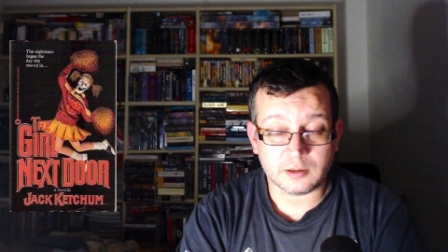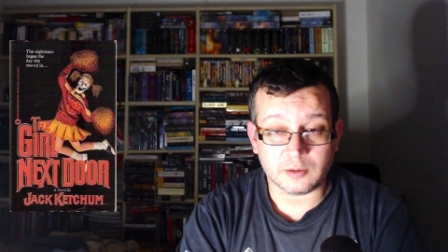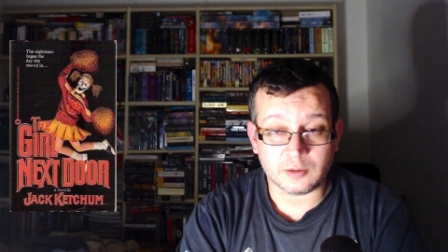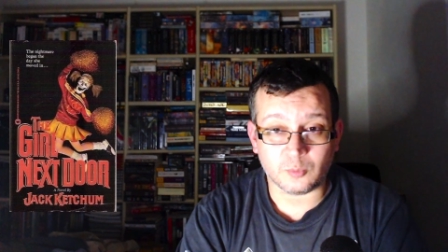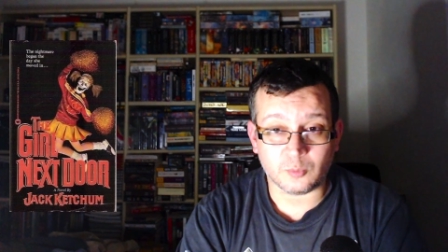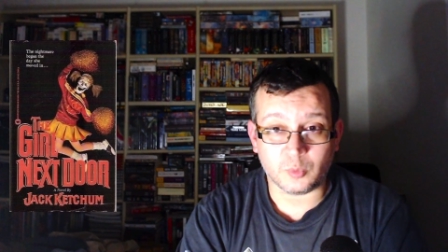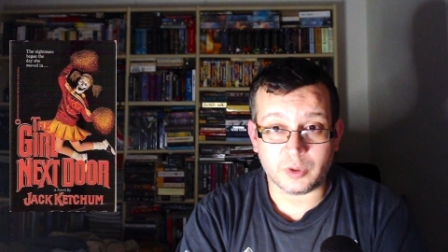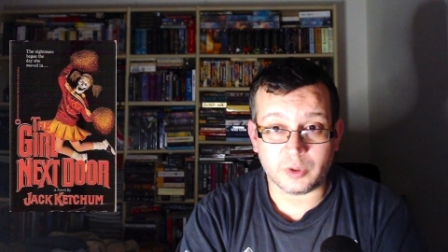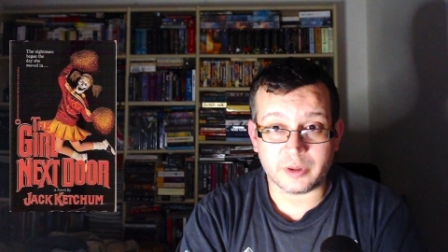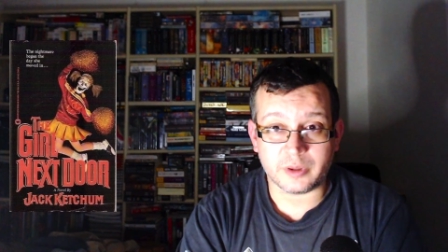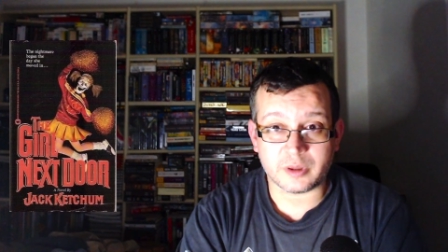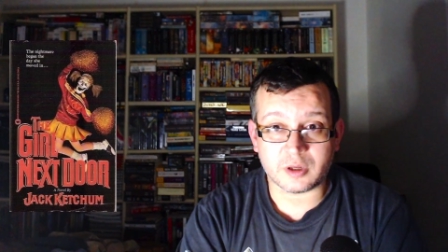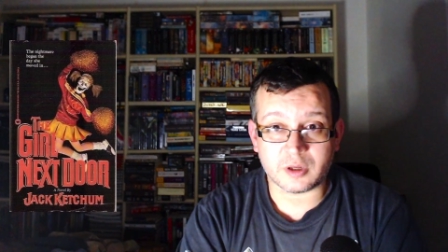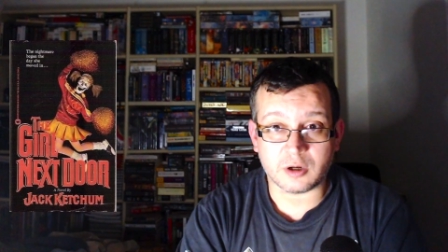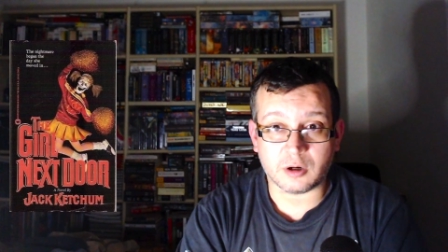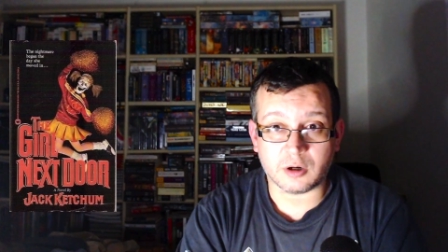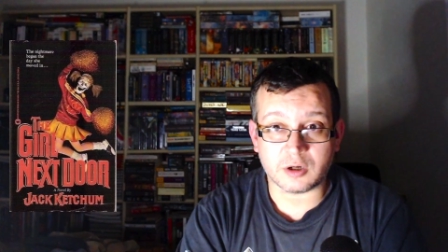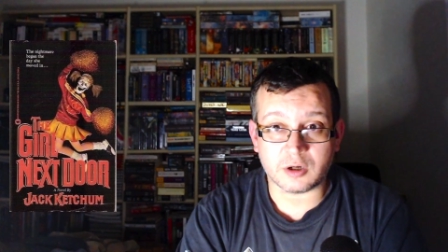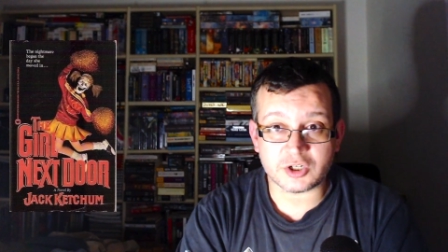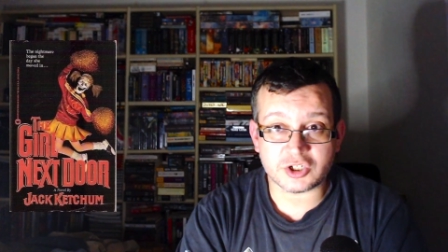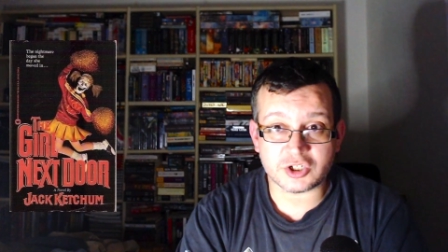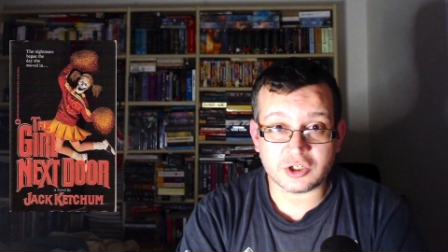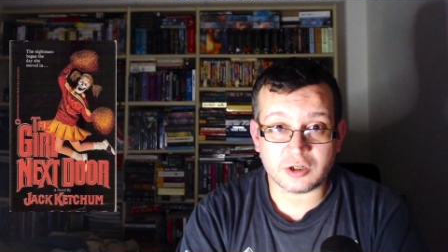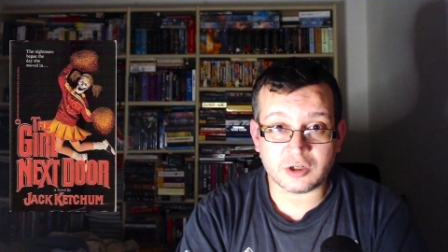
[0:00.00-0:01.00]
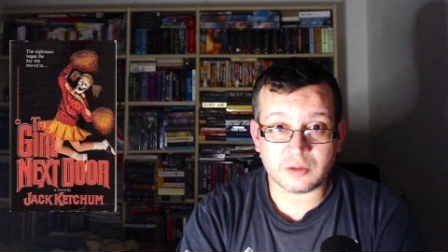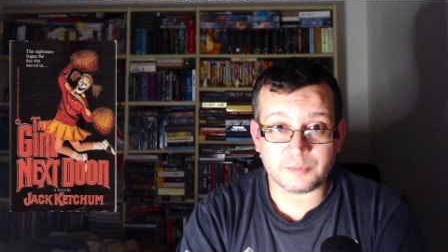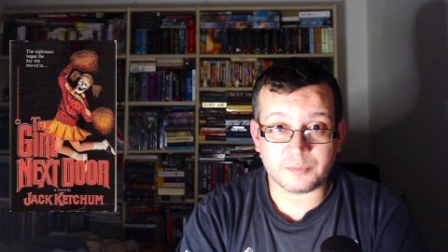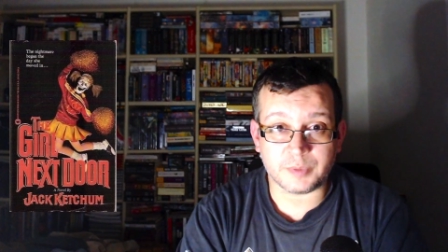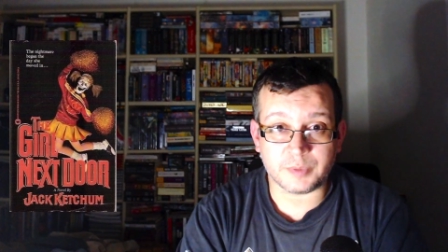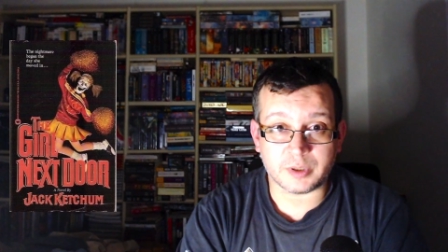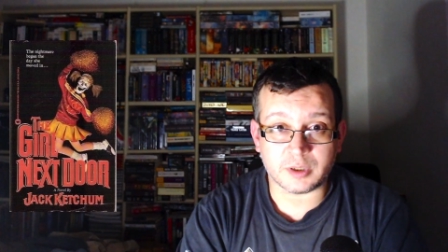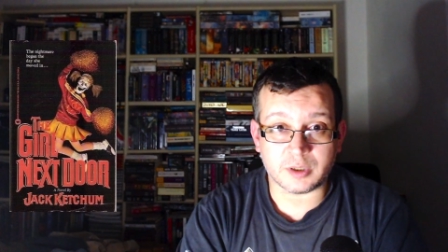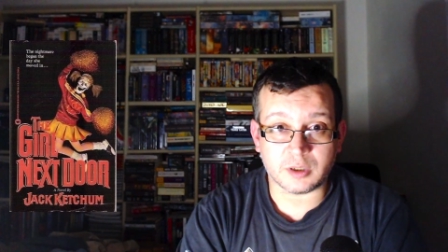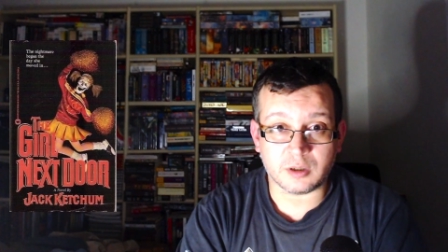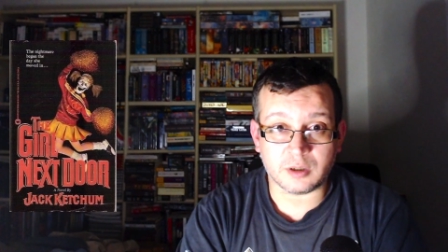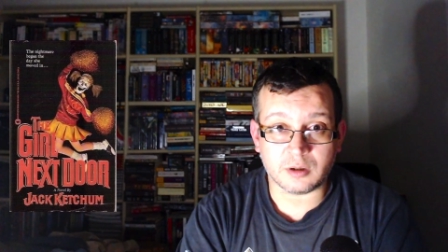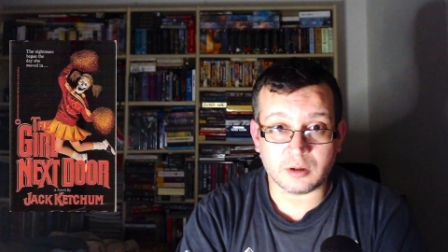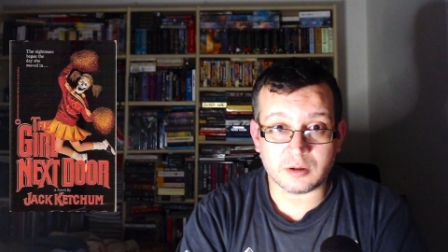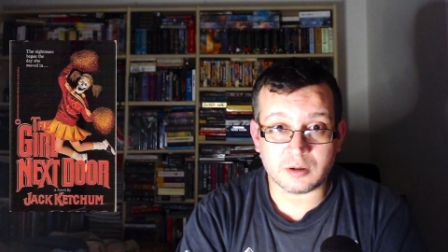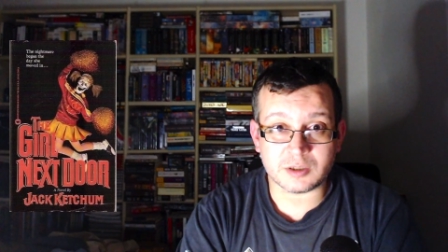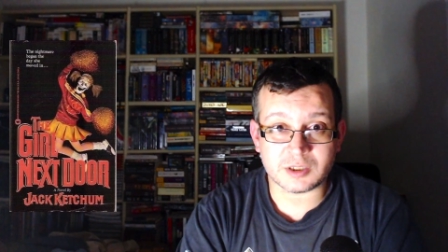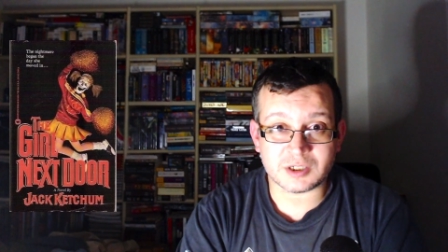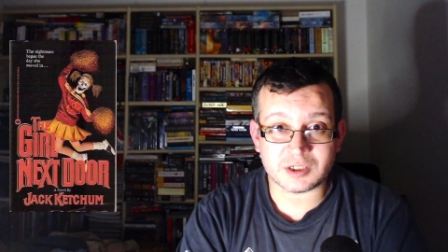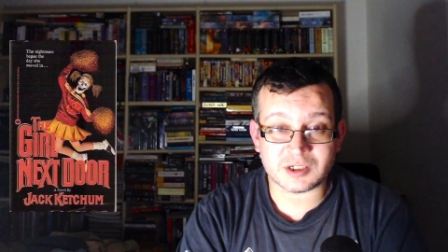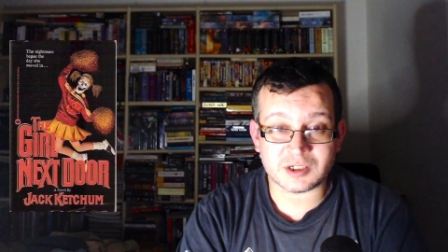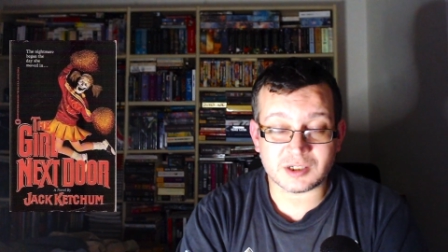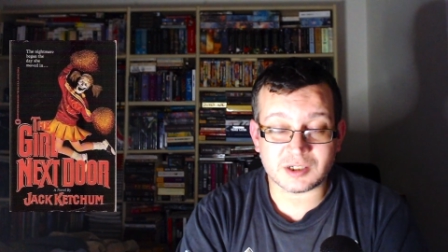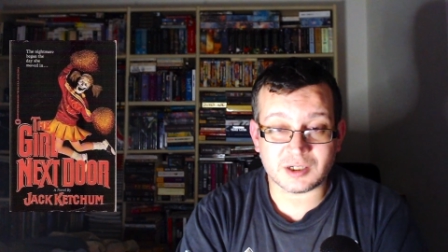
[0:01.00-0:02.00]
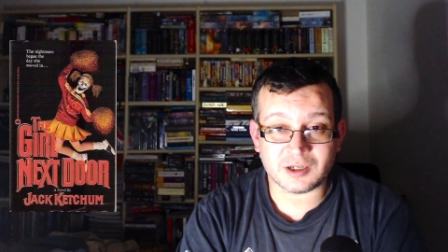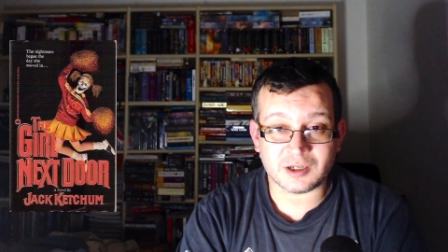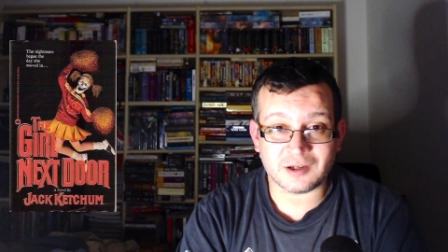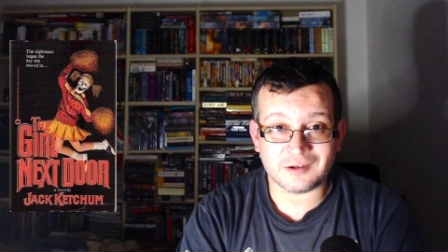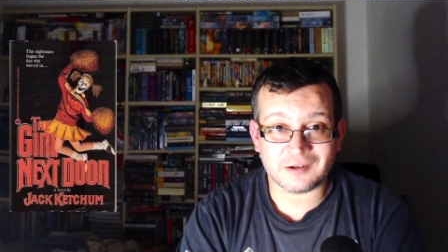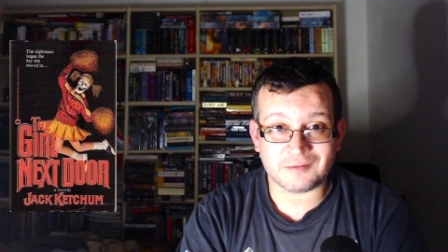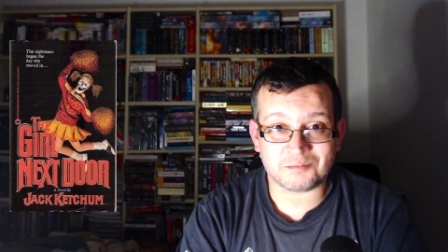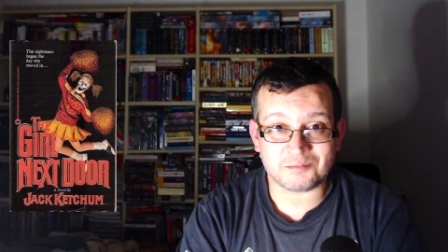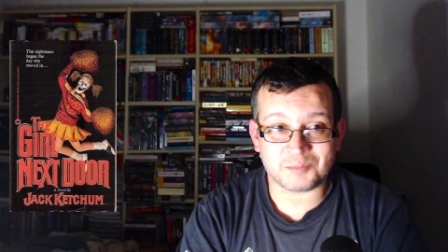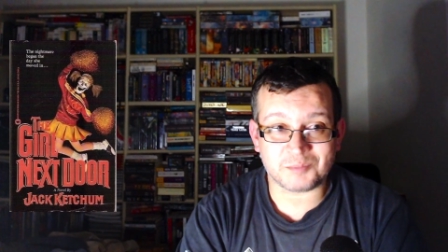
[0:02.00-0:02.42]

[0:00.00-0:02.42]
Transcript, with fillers: with caution because uh,